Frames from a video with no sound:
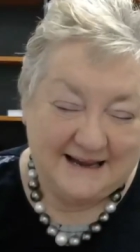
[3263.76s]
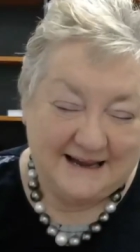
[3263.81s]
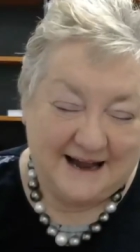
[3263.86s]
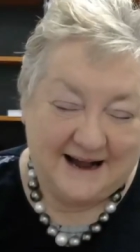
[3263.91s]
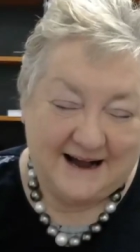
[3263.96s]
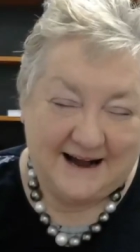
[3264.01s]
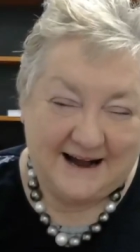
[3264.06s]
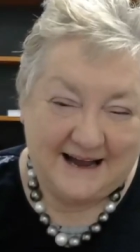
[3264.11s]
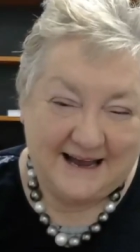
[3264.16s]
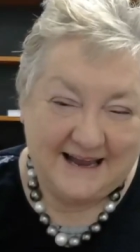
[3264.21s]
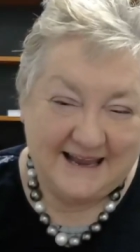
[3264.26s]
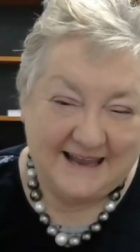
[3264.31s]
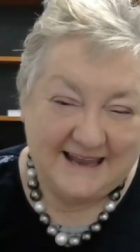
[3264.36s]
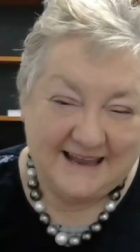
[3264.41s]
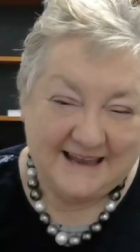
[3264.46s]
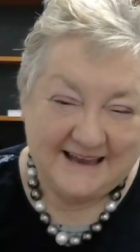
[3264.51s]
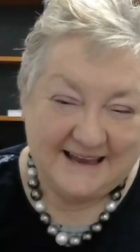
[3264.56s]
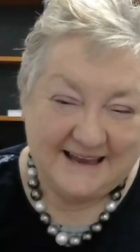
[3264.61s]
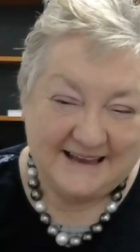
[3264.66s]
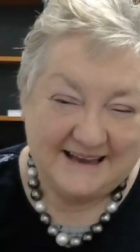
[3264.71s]

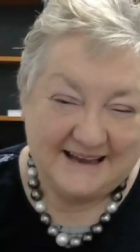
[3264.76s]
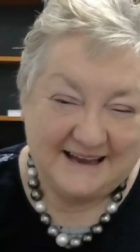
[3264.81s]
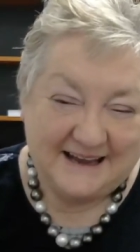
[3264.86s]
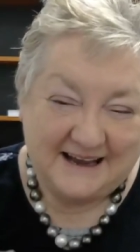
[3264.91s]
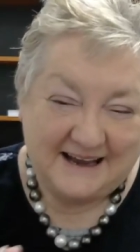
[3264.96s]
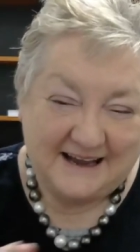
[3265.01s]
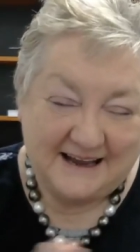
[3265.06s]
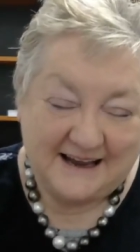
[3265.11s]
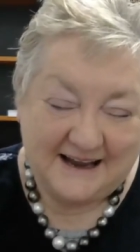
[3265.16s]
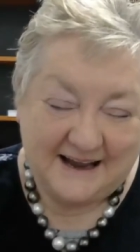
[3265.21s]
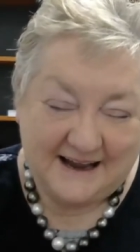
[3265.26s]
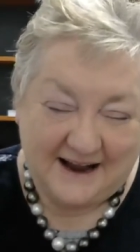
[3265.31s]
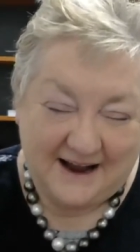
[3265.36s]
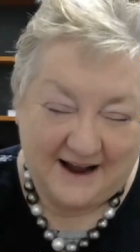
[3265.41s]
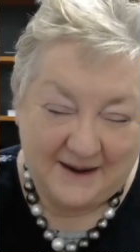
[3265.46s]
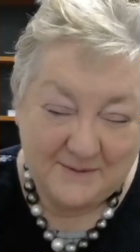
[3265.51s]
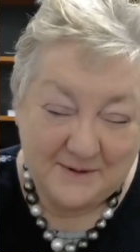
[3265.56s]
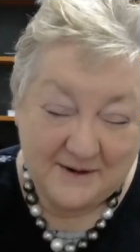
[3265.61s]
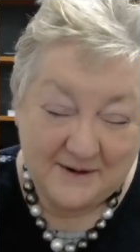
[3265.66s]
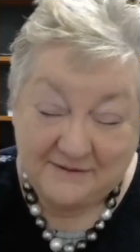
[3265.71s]
Hi.
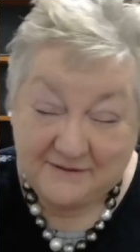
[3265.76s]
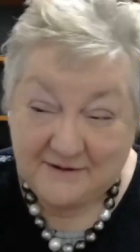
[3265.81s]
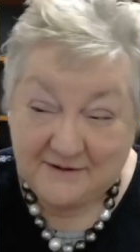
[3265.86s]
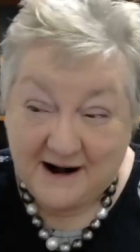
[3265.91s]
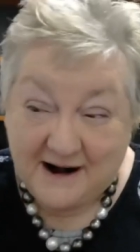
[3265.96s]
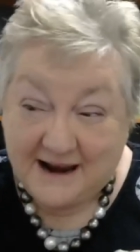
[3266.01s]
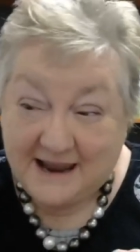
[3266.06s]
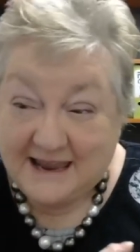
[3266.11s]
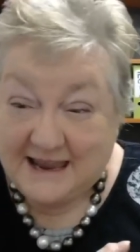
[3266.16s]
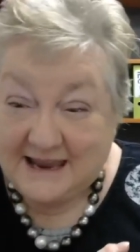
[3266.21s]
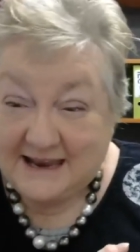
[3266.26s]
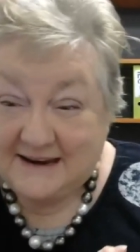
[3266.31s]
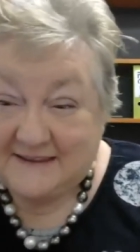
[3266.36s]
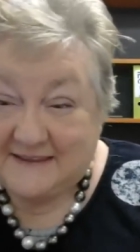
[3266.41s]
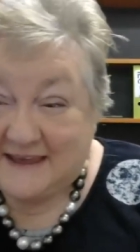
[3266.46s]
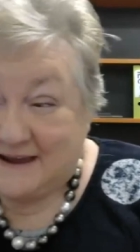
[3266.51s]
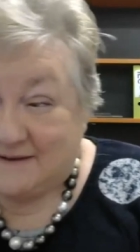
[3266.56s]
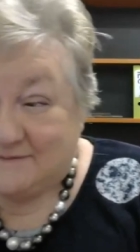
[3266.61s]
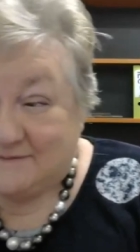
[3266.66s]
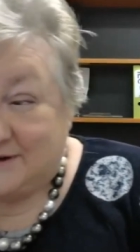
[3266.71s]
I'm afraid
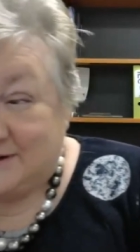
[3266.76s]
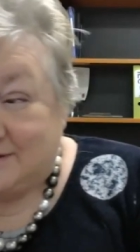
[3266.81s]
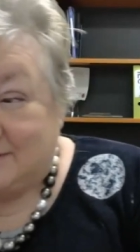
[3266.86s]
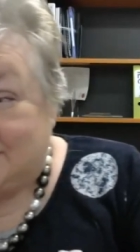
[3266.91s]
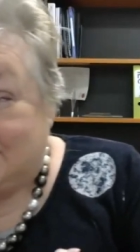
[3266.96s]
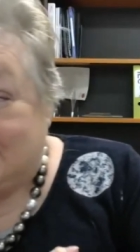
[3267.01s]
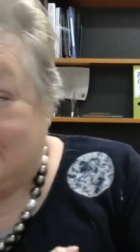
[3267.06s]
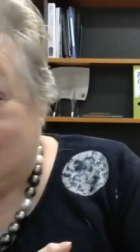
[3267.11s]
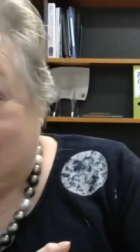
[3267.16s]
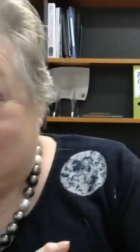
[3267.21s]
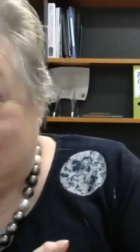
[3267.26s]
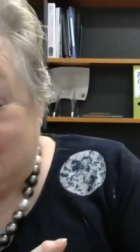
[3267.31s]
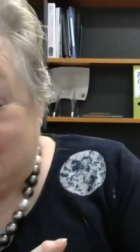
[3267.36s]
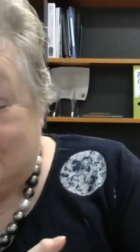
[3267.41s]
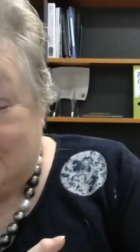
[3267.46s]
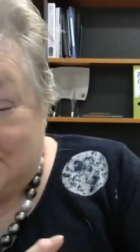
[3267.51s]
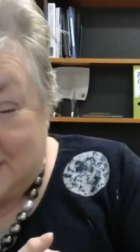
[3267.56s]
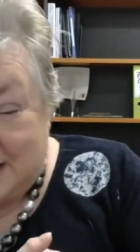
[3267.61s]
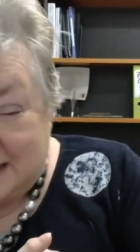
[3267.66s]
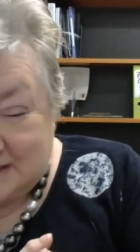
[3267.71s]
that we've
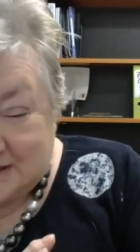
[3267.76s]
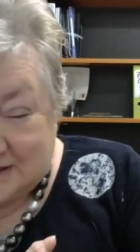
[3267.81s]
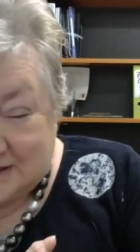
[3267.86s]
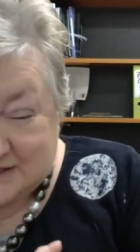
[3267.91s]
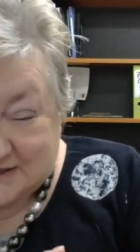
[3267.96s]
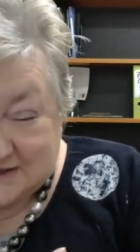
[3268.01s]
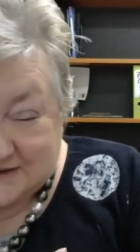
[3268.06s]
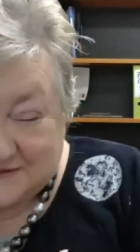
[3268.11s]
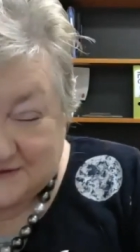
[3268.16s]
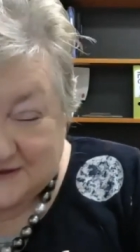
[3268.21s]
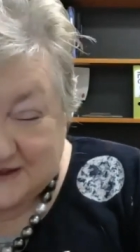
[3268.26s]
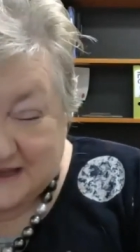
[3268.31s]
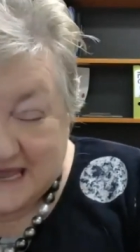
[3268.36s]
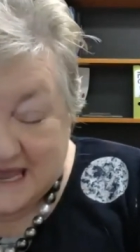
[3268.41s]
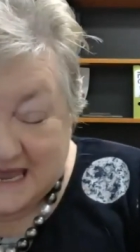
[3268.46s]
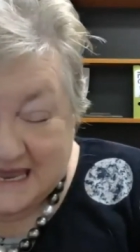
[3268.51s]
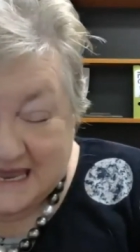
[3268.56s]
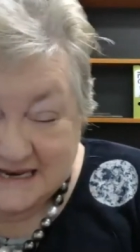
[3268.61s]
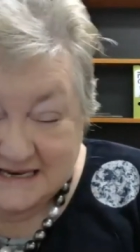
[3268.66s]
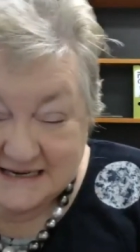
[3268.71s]
reached the
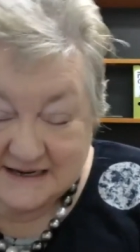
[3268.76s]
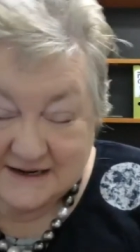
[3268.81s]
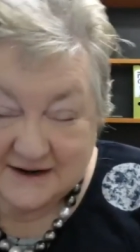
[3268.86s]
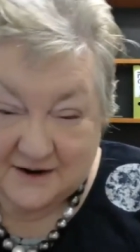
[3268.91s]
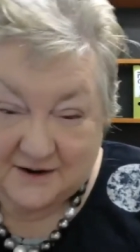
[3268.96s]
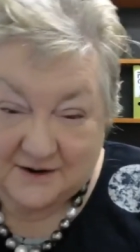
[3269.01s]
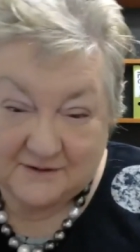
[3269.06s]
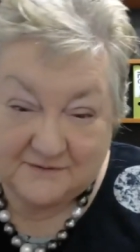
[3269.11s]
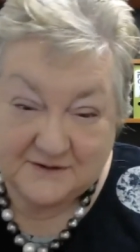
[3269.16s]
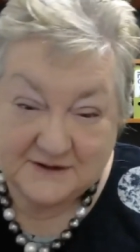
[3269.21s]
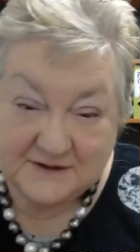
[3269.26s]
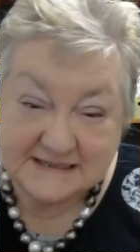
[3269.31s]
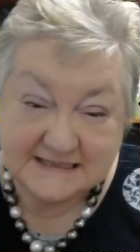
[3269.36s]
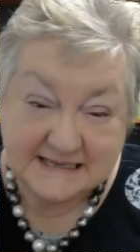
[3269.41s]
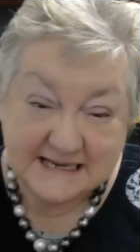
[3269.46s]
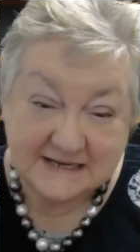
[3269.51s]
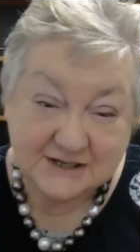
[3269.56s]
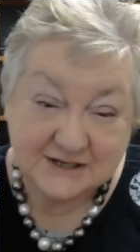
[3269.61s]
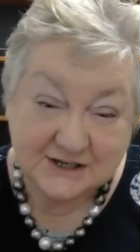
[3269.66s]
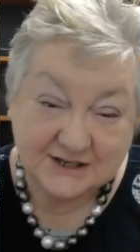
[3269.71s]
end of the
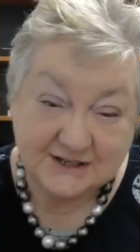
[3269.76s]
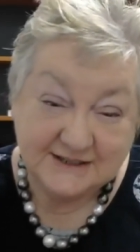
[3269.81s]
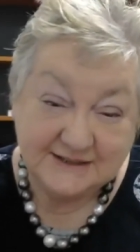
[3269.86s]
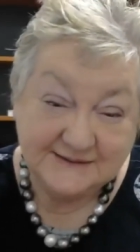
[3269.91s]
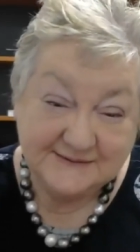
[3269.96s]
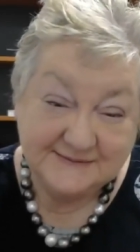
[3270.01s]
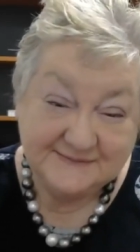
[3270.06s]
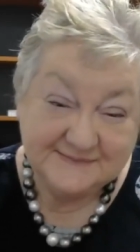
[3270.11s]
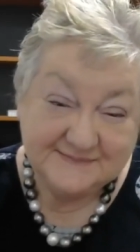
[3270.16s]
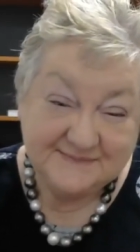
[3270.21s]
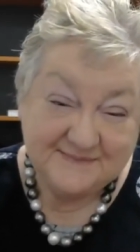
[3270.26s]
session.